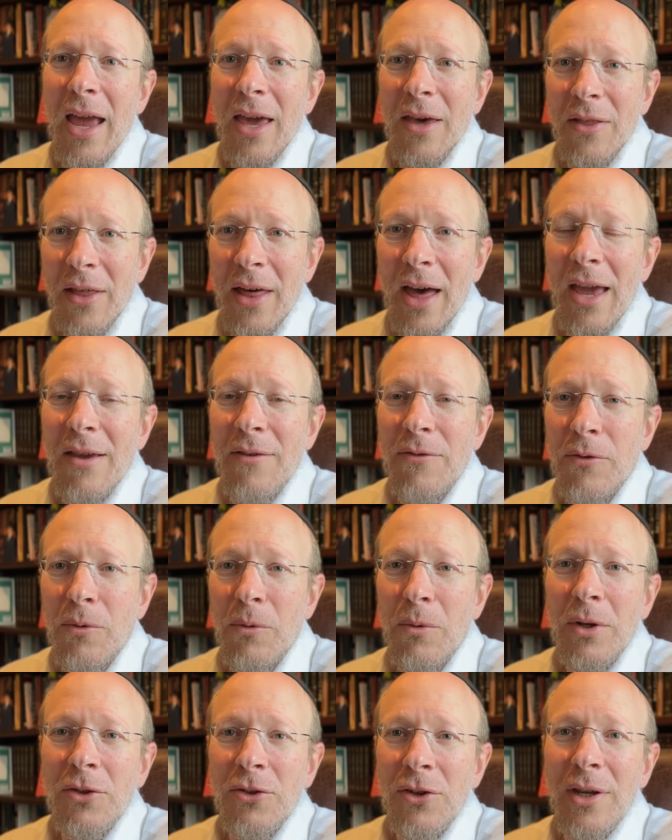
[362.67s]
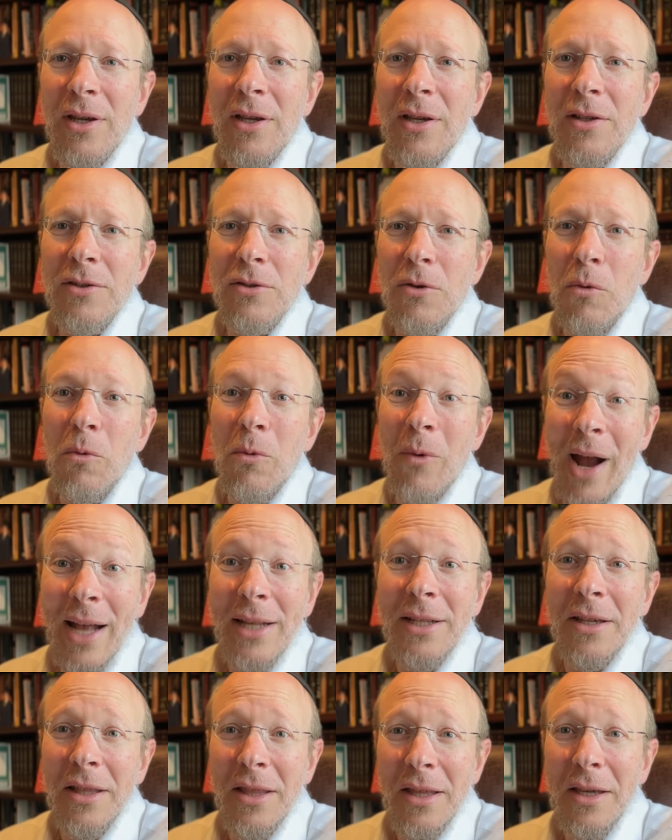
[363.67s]
a life which is
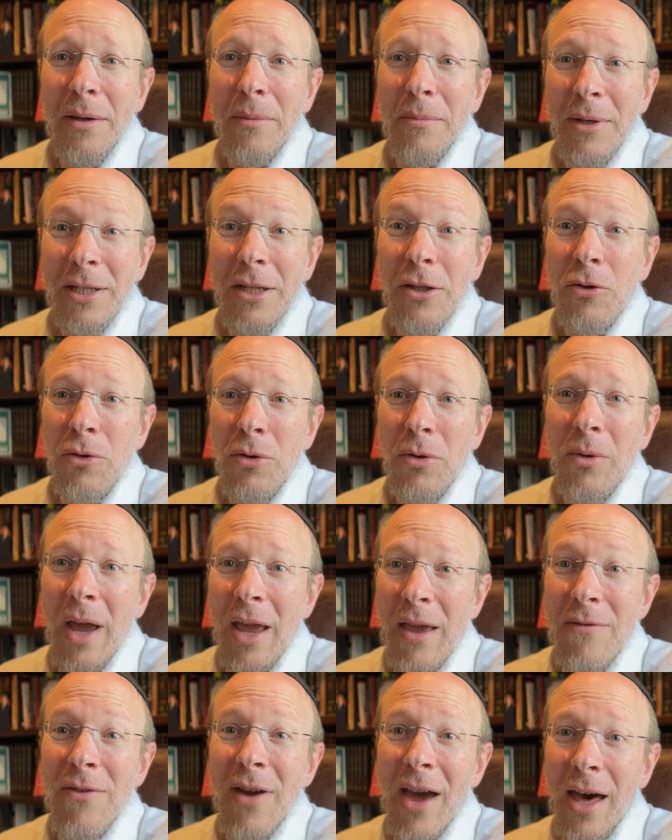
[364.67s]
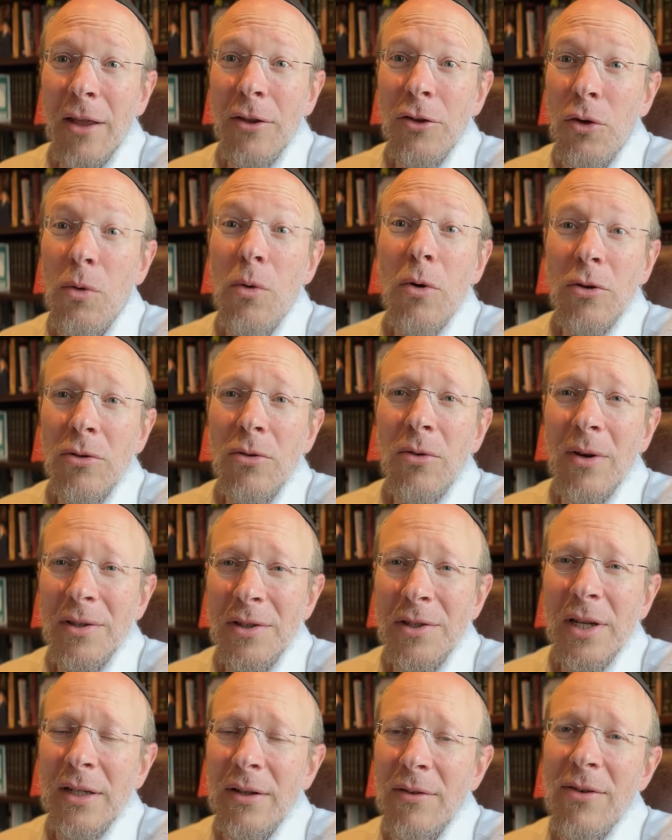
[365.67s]
radically committed to a value or to a
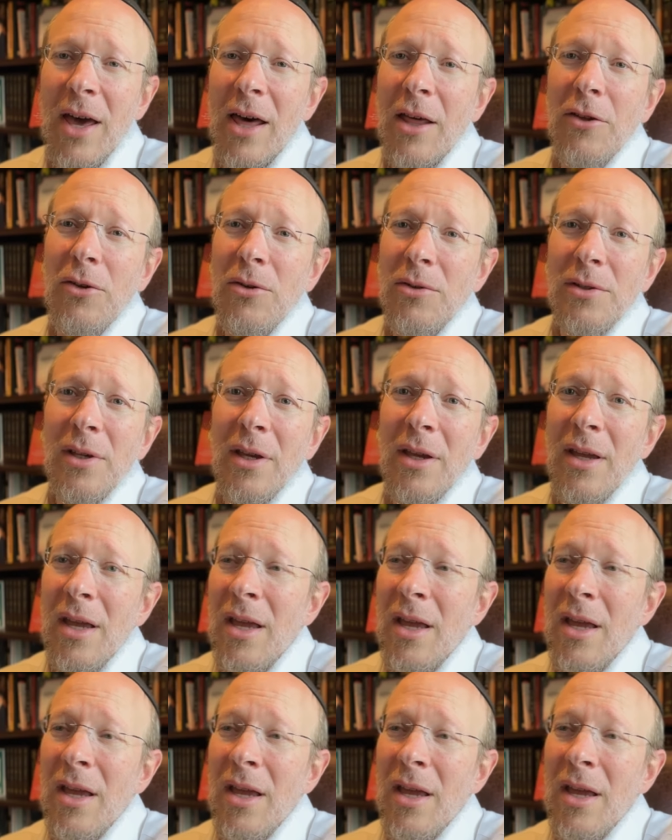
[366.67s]
set of values